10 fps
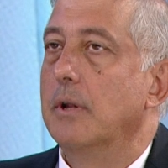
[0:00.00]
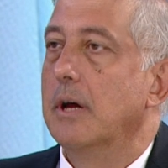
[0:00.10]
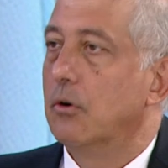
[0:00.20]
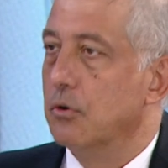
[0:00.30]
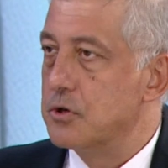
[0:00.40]
a
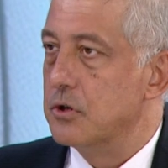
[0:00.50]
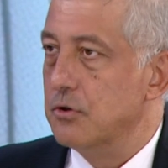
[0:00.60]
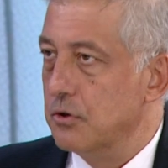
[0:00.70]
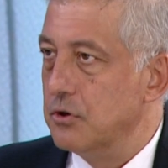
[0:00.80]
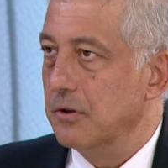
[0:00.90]

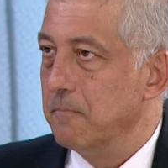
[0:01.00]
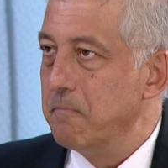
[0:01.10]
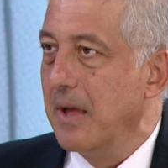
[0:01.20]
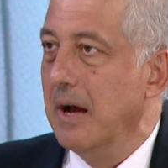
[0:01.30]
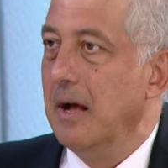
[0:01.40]
constitution.
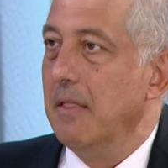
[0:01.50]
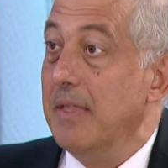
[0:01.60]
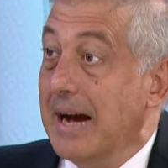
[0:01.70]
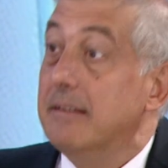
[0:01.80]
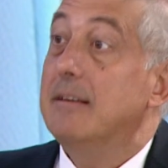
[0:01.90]

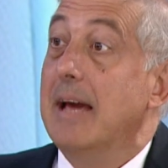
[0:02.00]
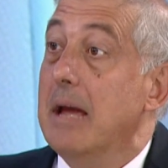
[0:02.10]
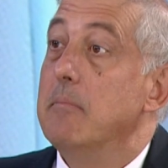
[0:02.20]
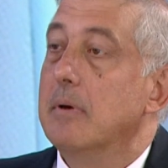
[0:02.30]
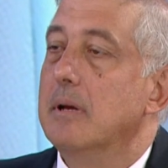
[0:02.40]
That
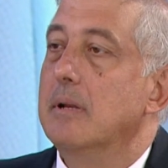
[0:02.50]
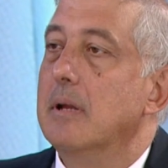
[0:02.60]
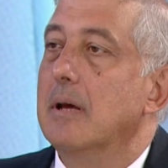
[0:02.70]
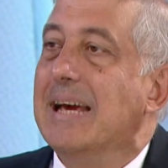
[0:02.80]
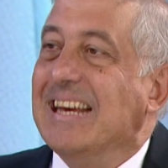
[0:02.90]
came in
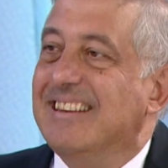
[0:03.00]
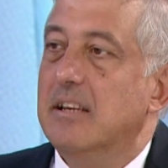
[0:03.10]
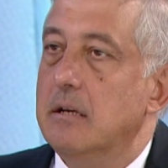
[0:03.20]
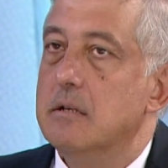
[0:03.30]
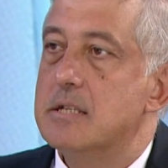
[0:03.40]

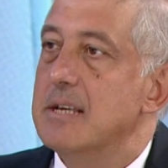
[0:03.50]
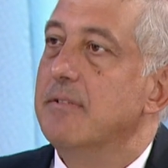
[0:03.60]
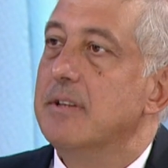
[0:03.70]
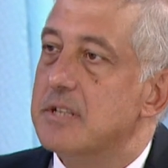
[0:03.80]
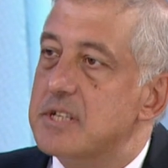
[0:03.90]

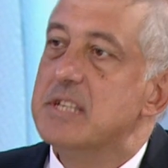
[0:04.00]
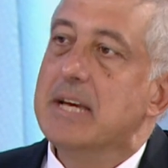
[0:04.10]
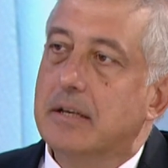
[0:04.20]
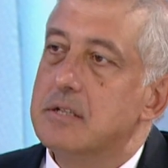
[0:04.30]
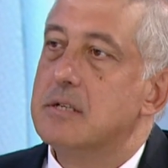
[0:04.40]

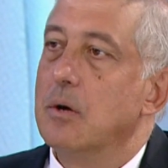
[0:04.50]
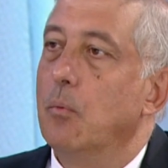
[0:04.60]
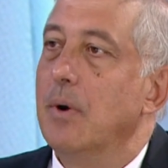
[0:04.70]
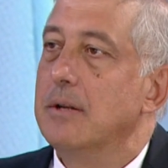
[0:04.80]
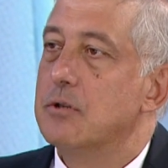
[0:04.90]
1876
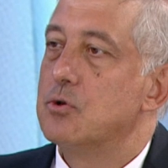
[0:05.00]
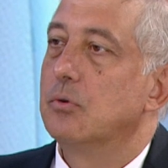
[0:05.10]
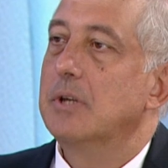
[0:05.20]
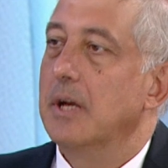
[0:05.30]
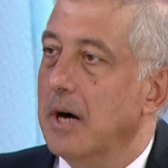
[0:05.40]
when
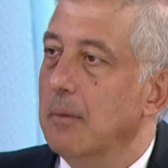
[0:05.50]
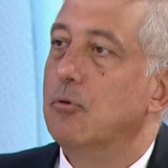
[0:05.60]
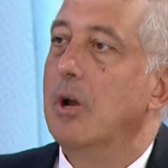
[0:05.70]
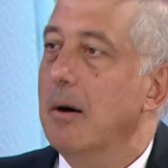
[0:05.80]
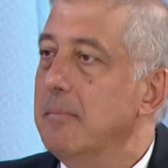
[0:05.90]
Sultan Abdul
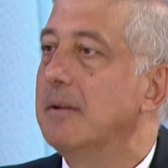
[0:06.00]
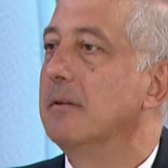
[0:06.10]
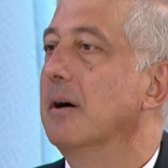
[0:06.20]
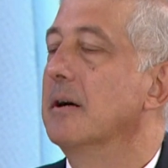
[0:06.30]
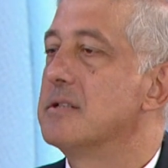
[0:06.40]
Hamid
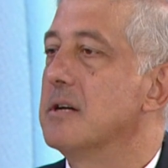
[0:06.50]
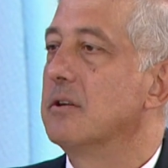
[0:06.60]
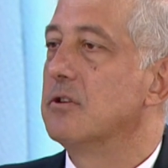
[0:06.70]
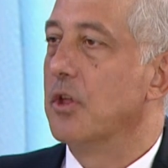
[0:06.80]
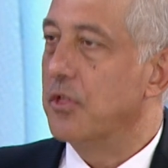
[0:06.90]
assigned
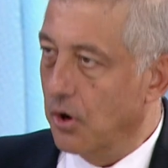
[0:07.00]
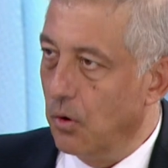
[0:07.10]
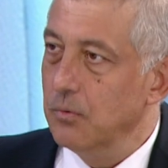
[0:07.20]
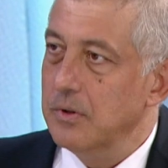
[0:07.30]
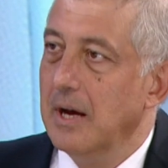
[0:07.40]
the throne.